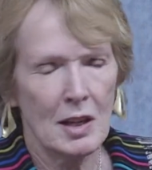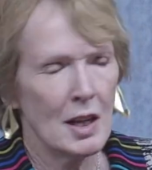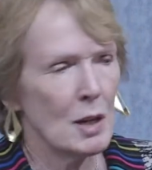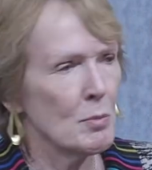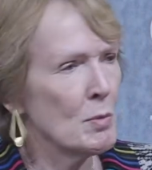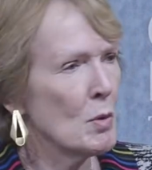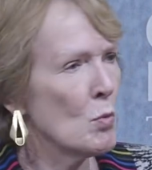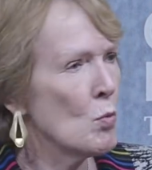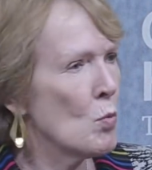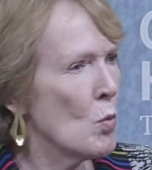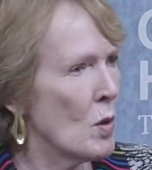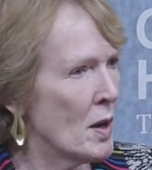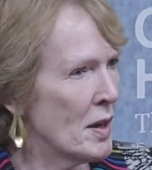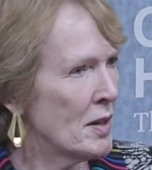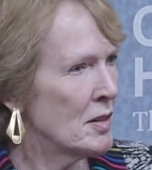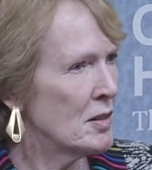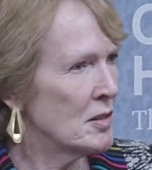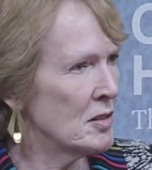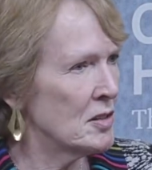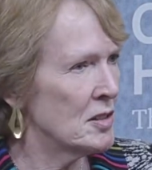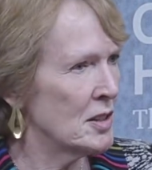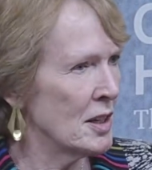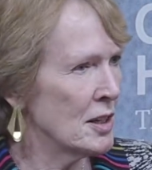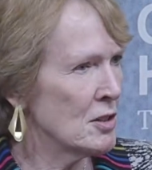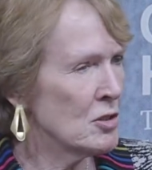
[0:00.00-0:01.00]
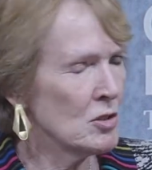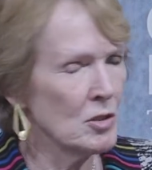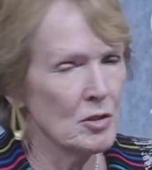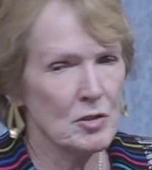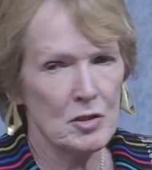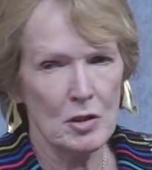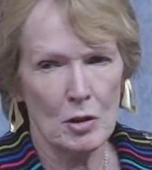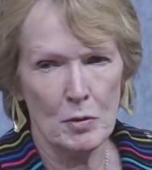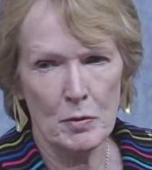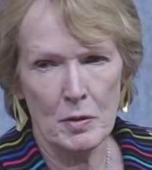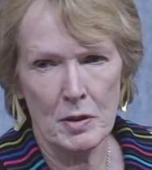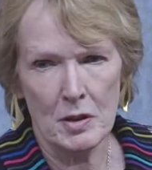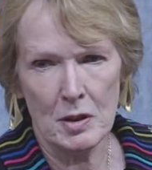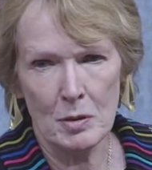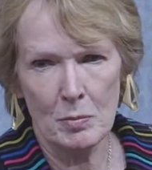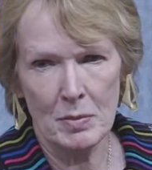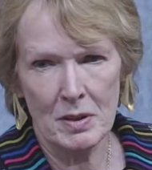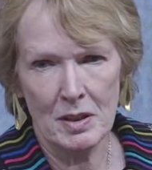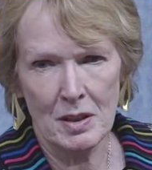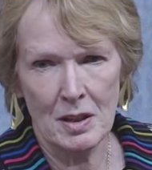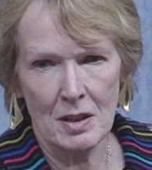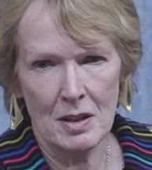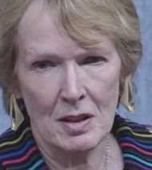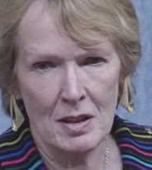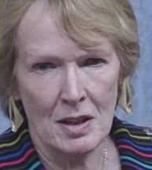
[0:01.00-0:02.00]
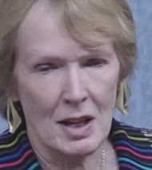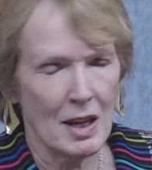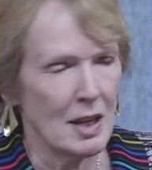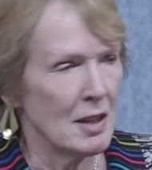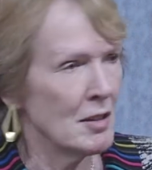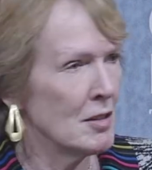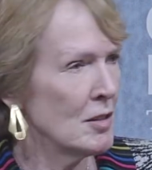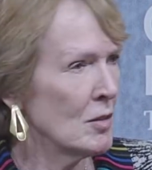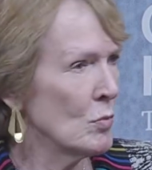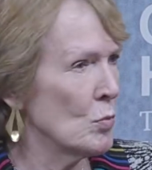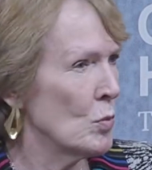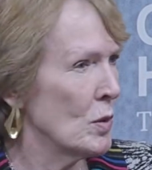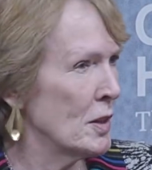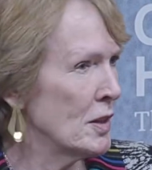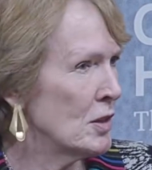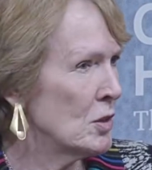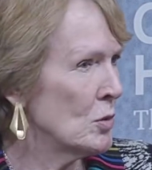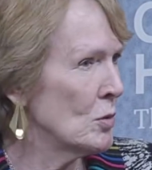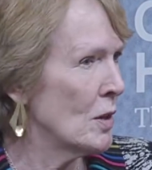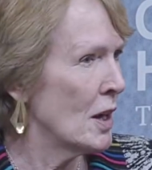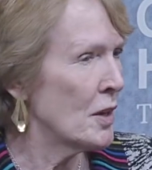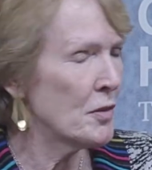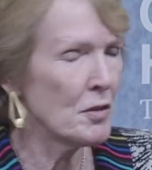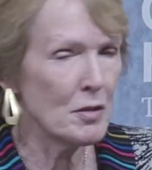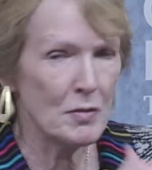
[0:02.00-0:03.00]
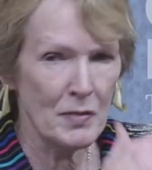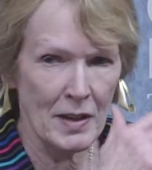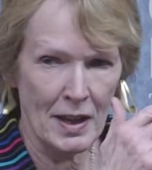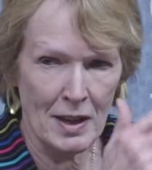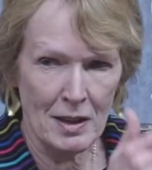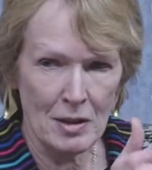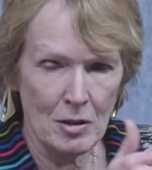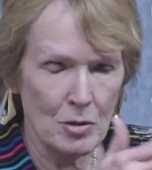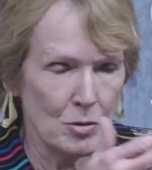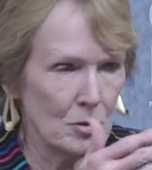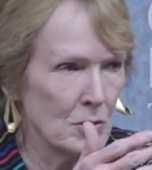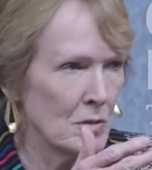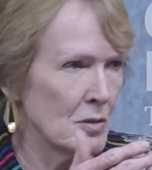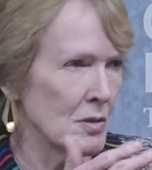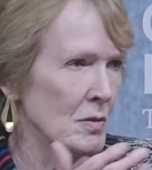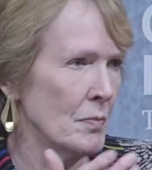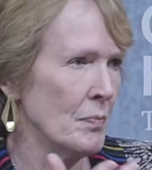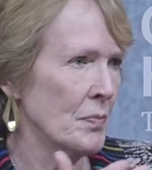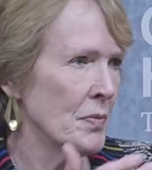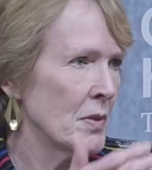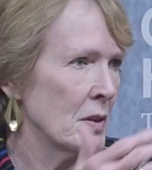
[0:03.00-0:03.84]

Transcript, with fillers: I mean, where does national sovereignty begin and end, and where do other values